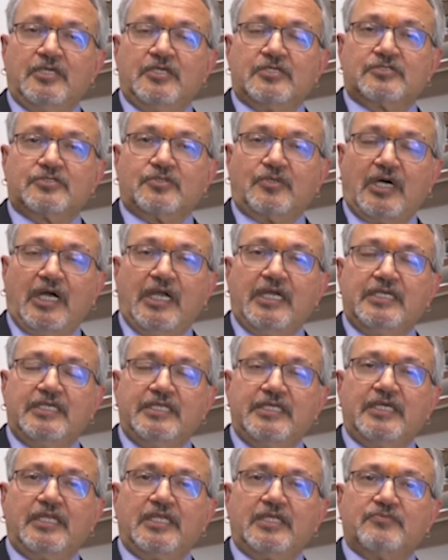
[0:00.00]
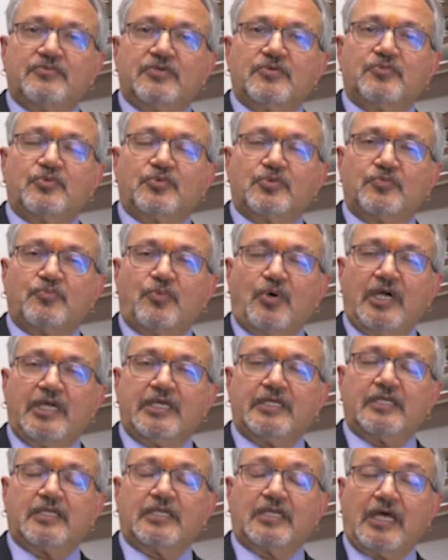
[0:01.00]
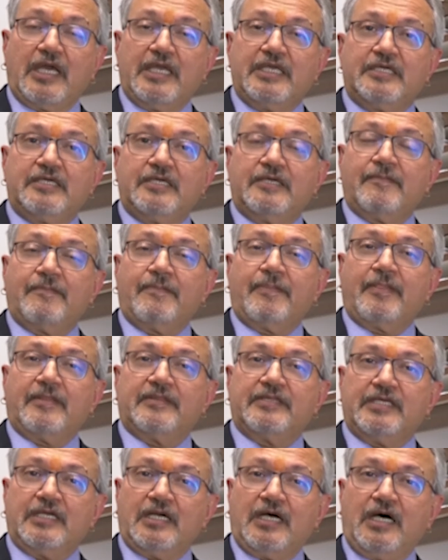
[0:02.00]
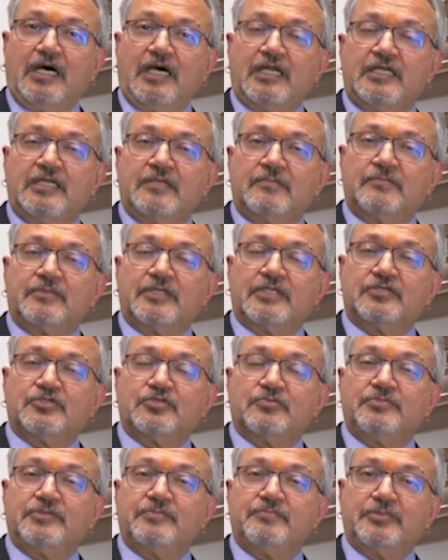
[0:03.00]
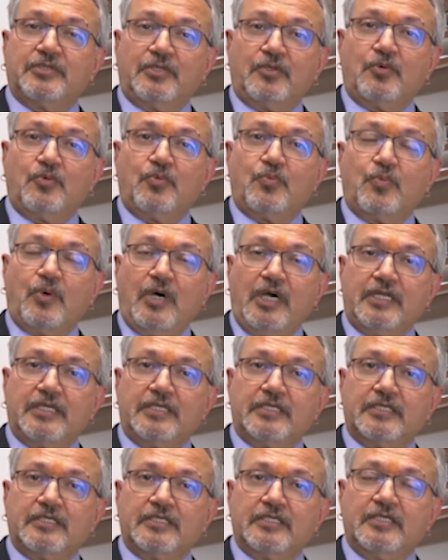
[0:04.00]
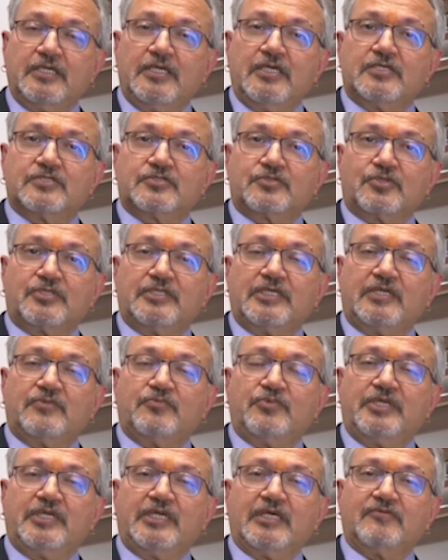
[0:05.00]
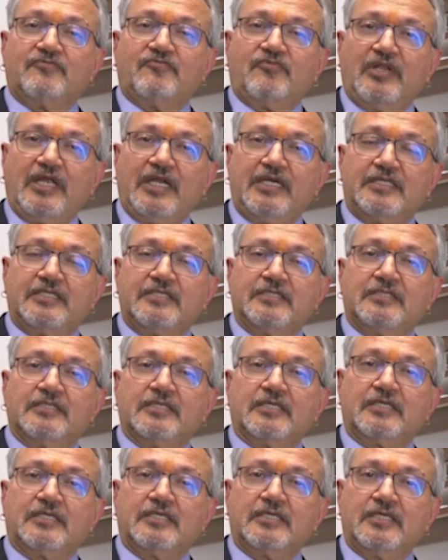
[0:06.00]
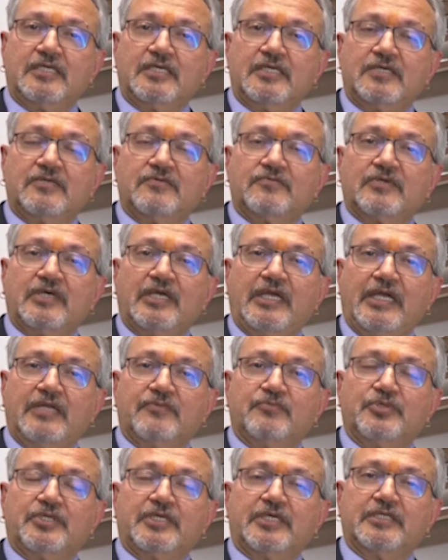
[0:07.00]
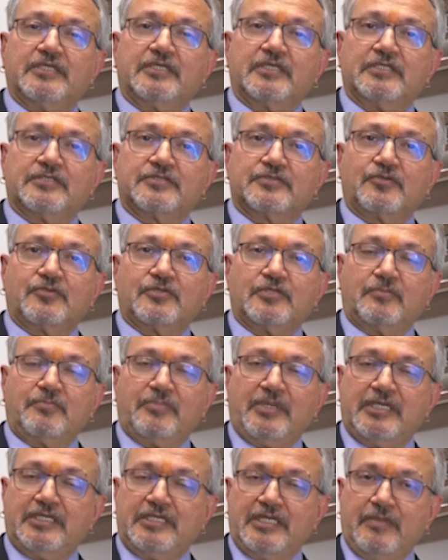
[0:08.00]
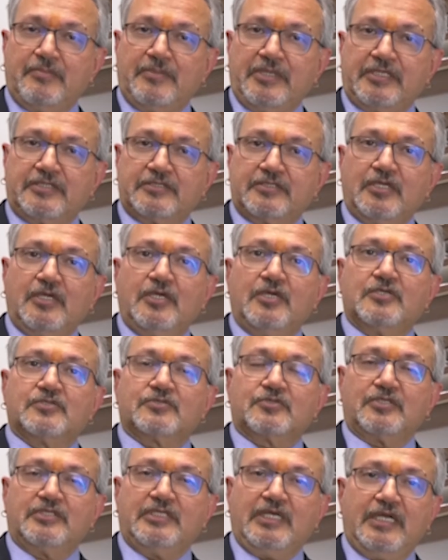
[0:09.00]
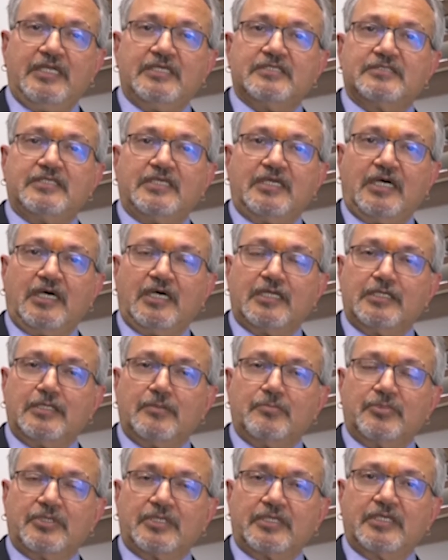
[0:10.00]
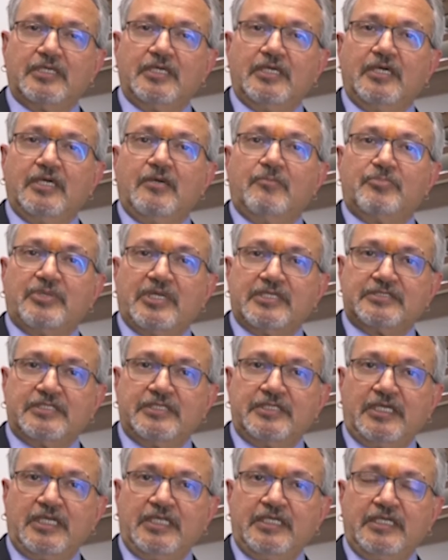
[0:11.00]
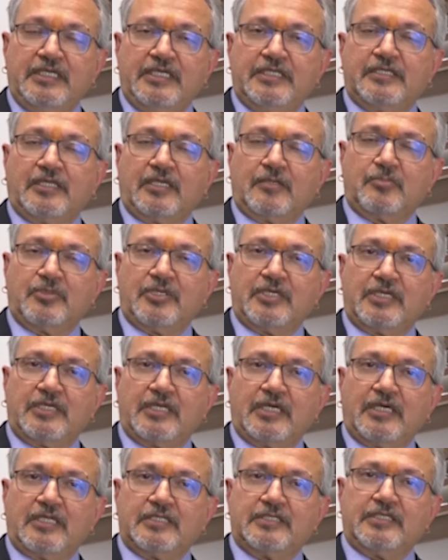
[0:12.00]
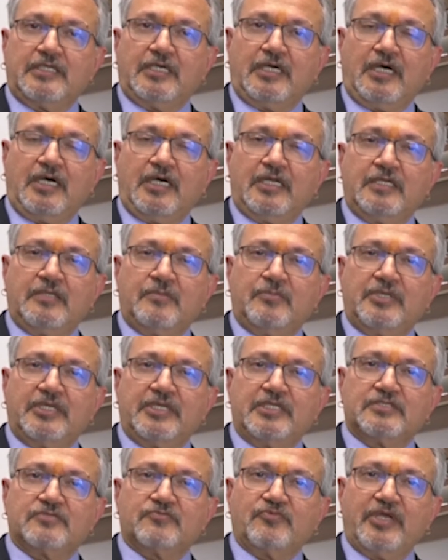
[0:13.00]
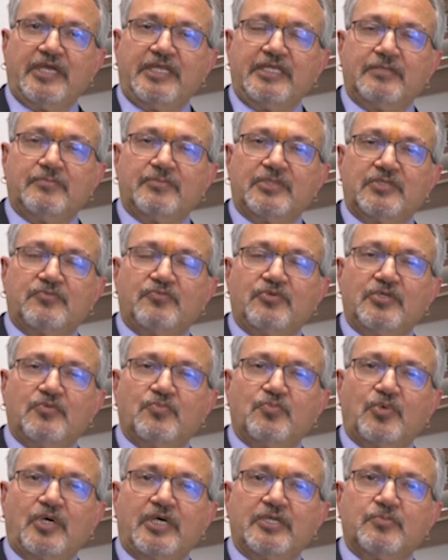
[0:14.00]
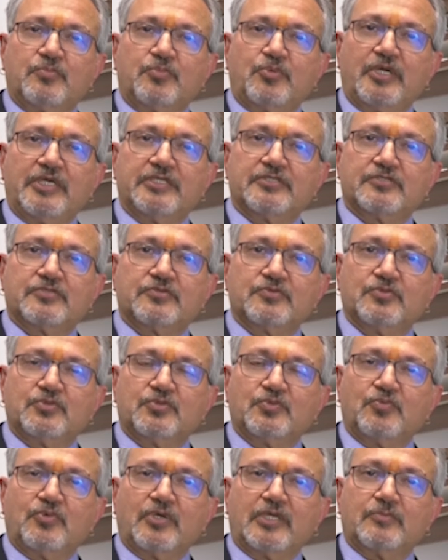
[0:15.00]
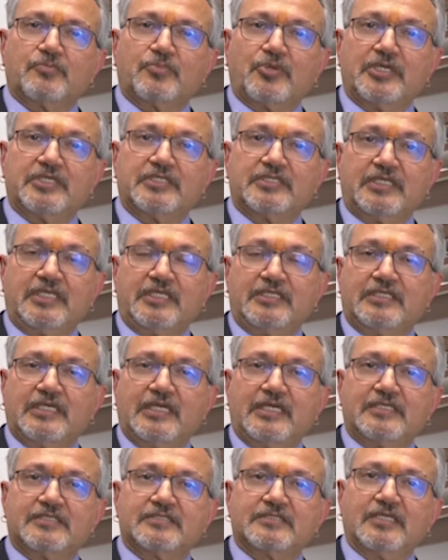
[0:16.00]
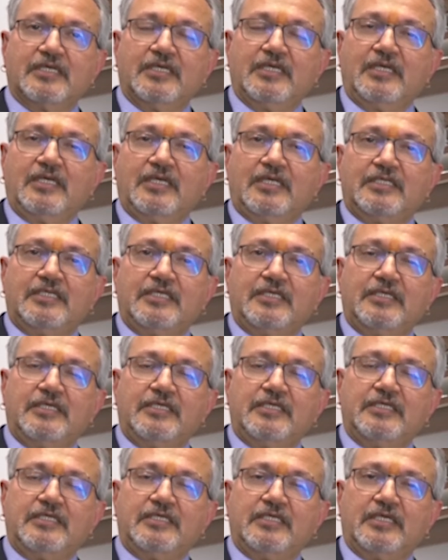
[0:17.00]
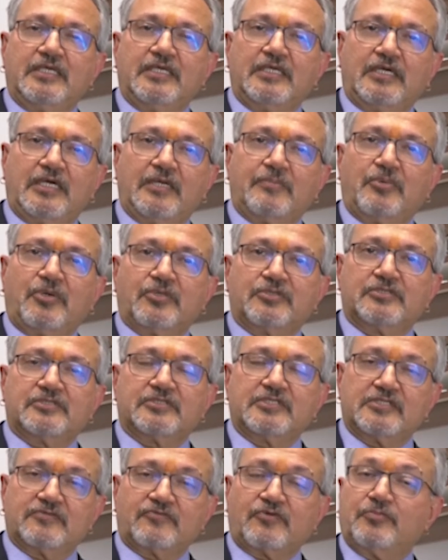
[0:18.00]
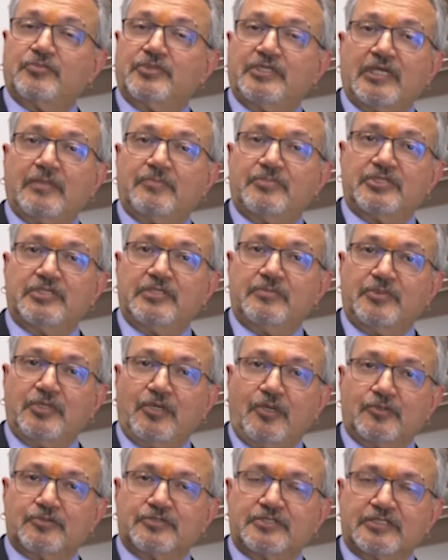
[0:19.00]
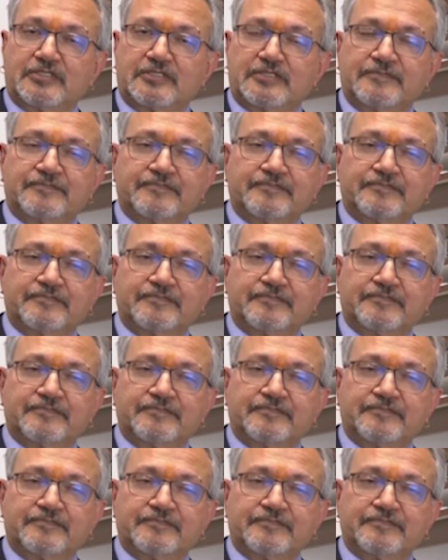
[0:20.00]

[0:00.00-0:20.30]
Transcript: So ideally we would like the R number to be below 1 so that we can flatten the curve and we can control the pandemic. So that is the R number. Presently in Alberta, the R number is varying between 1.2 to 1.3. That is the hypothesis from the epidemiologists.